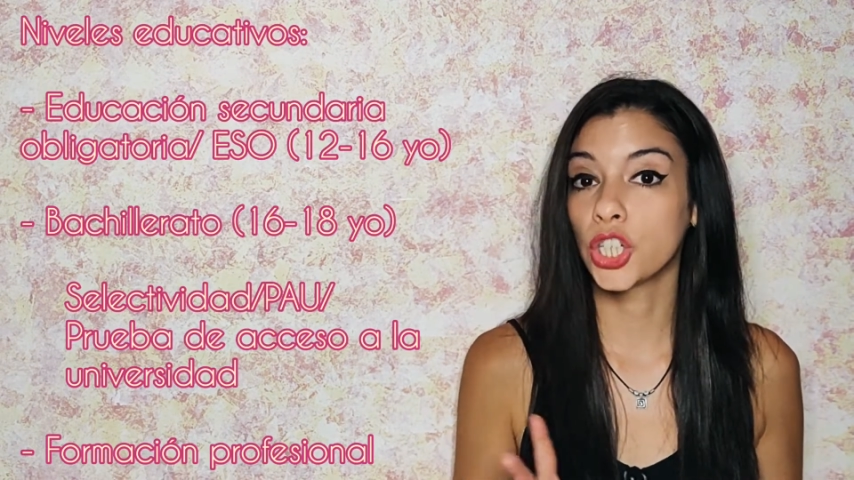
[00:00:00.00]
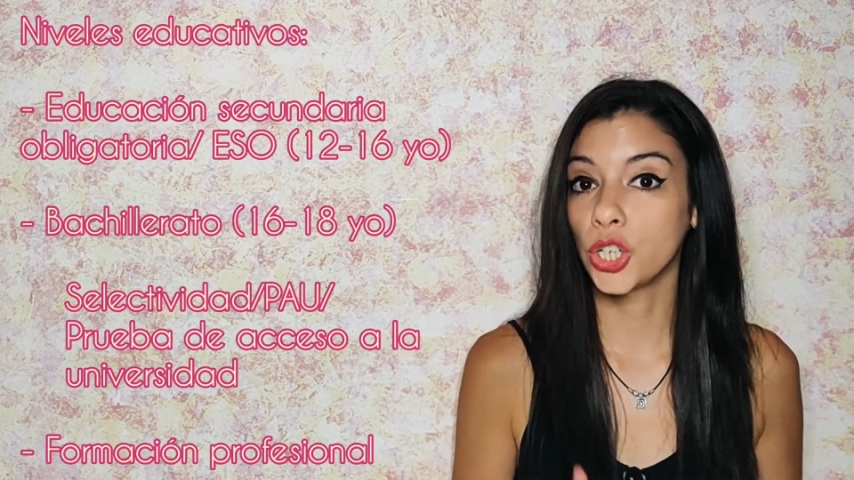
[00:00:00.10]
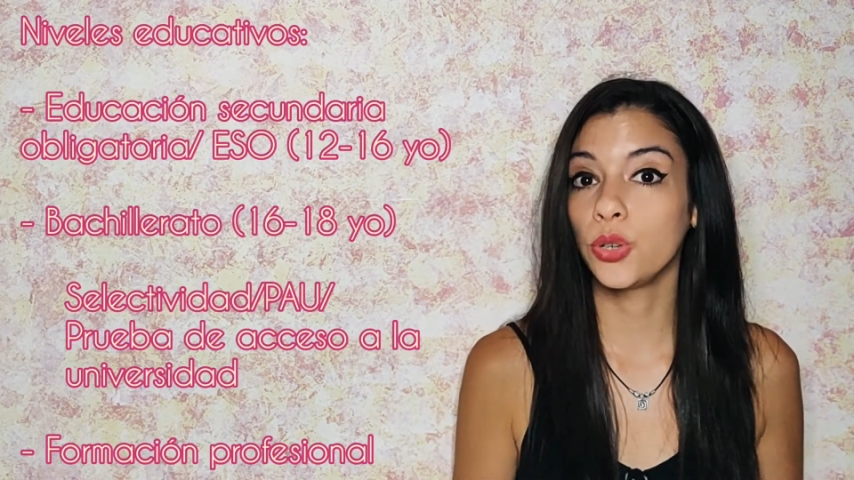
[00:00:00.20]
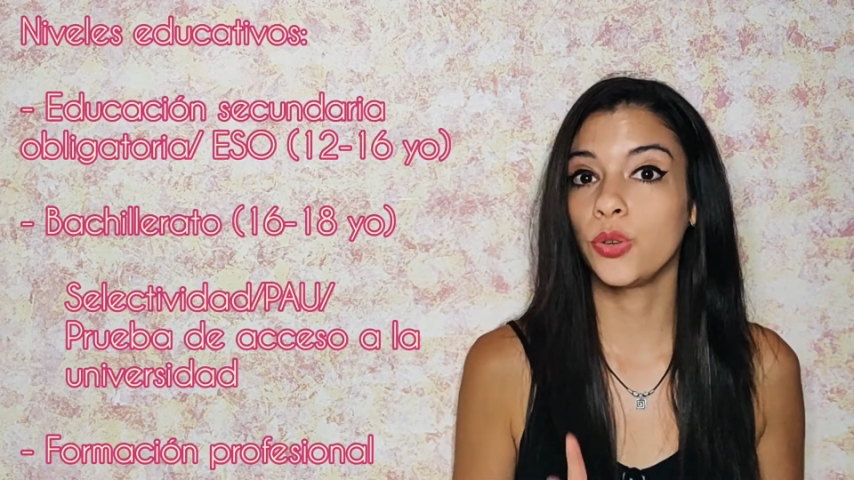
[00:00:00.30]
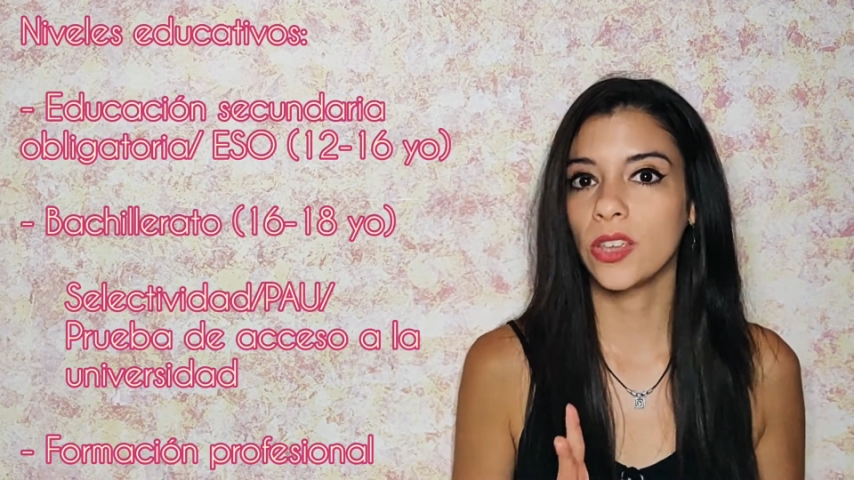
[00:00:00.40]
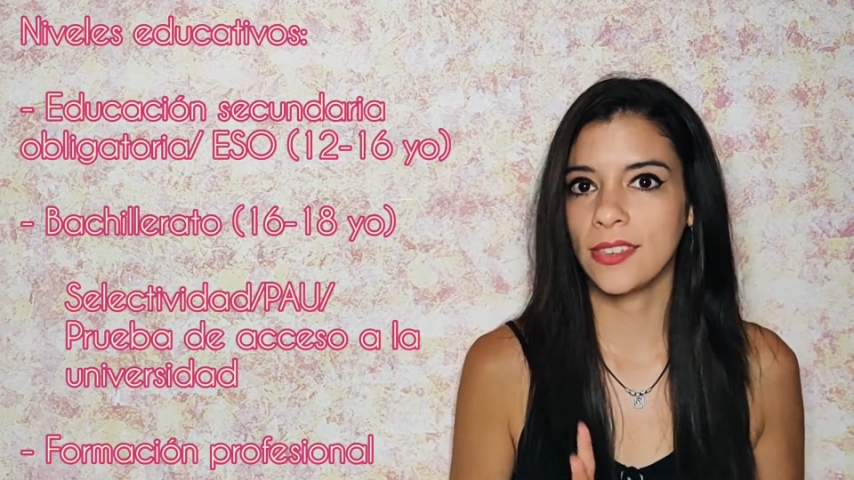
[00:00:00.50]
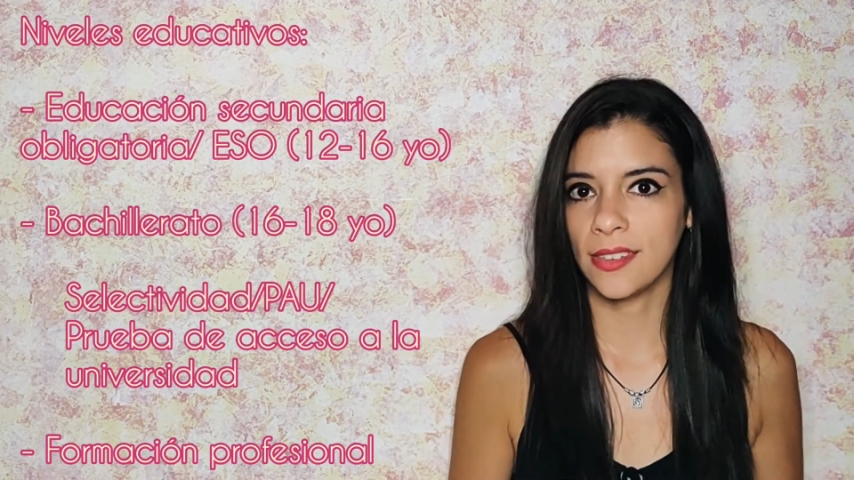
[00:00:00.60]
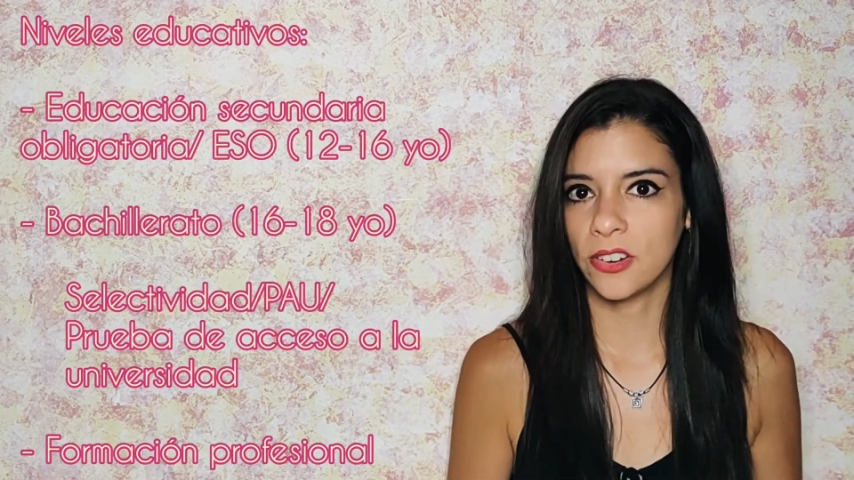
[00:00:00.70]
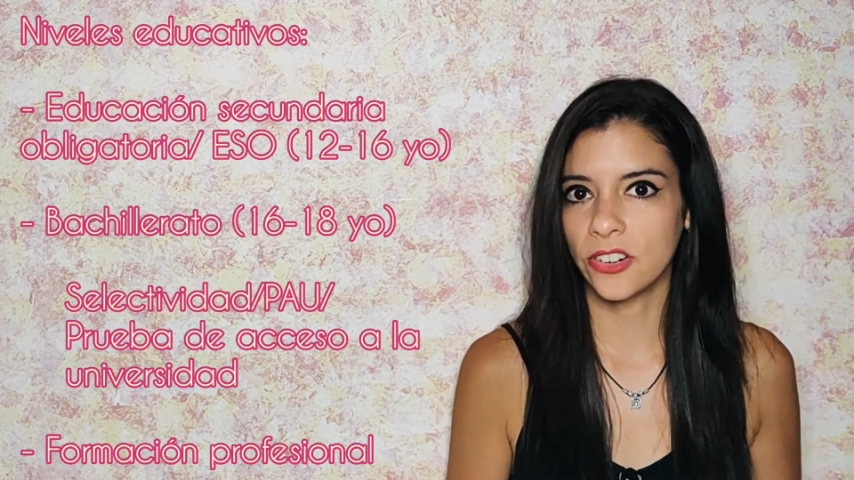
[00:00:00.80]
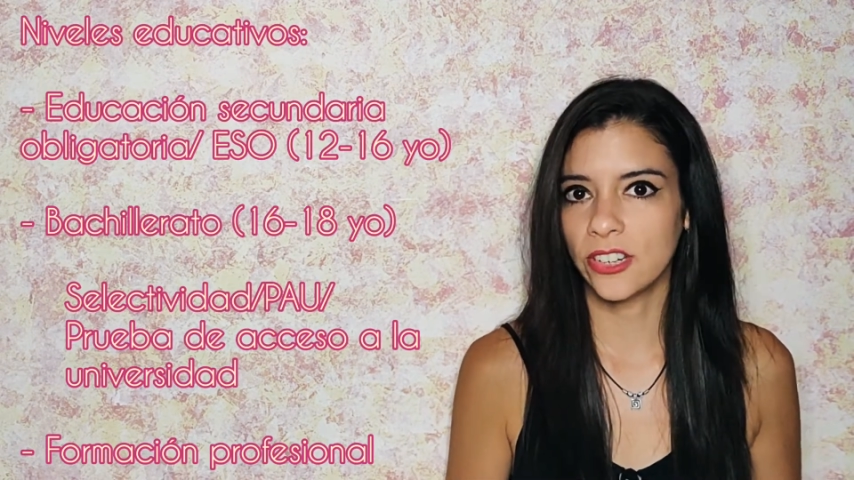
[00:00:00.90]
2
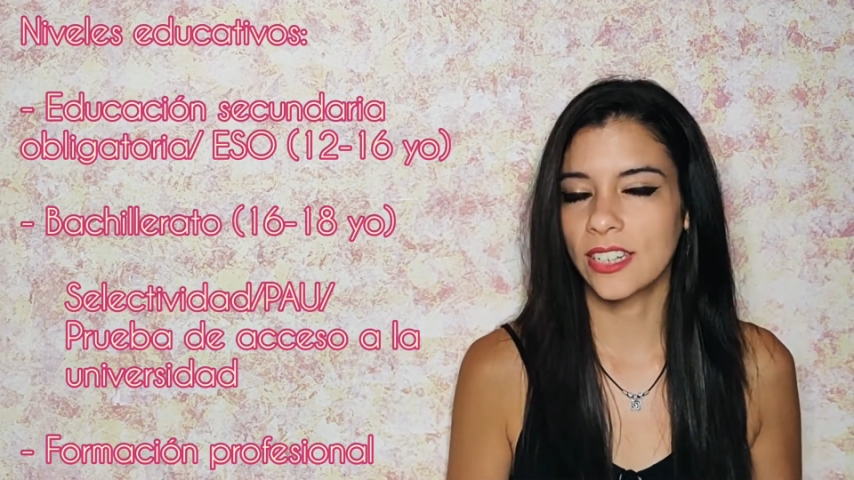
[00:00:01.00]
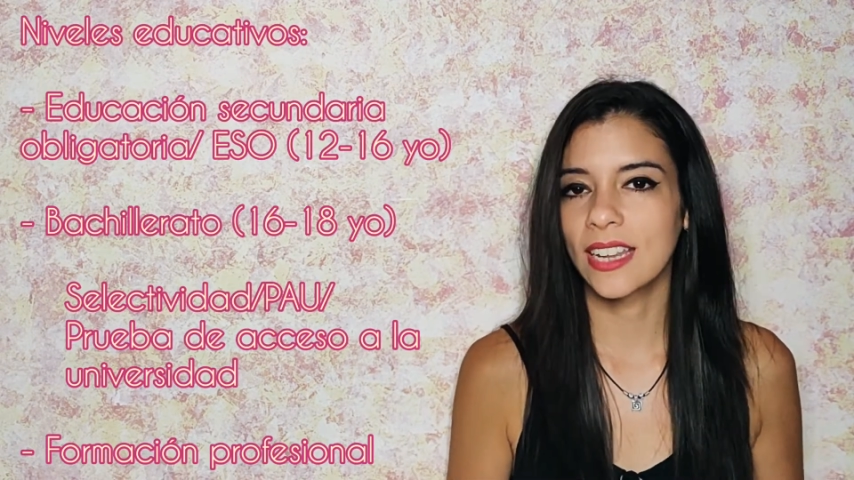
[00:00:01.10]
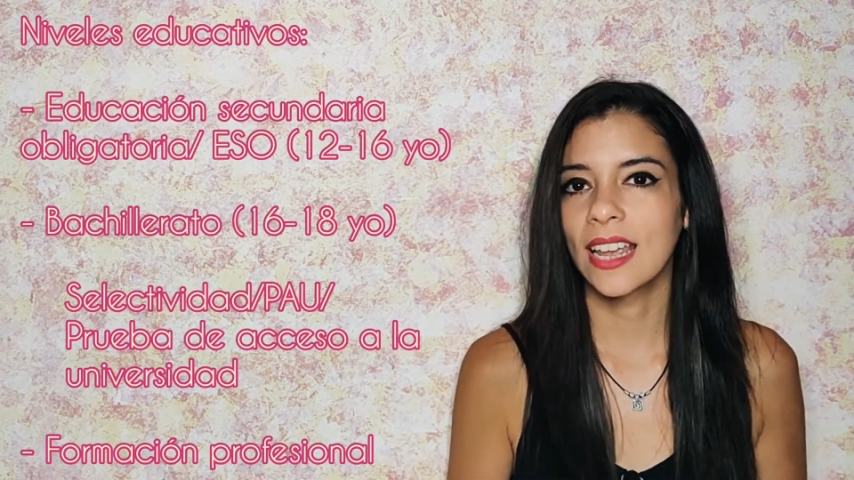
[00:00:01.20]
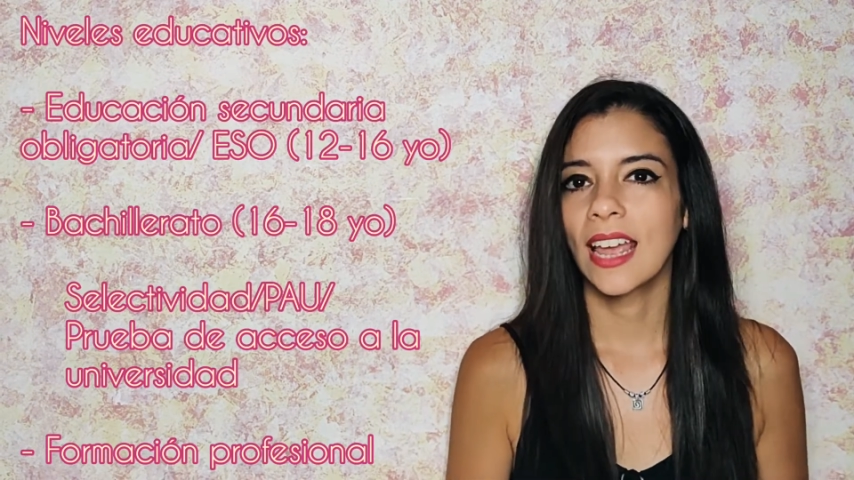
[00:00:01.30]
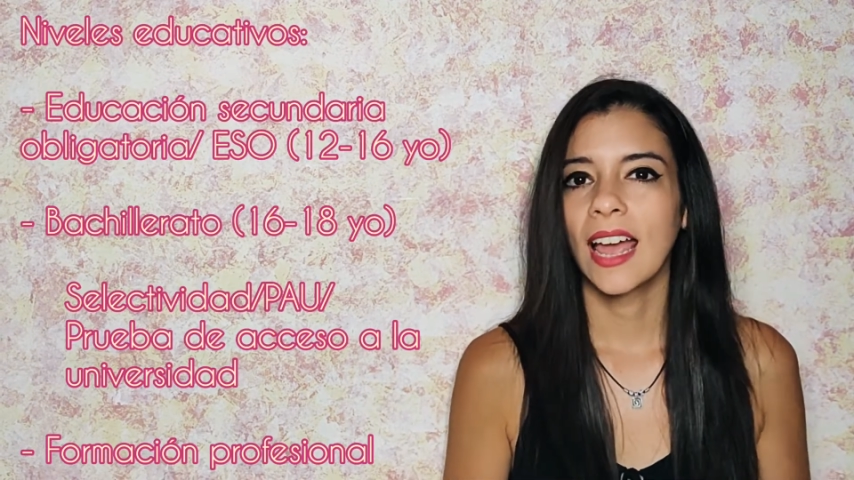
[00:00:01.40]
years,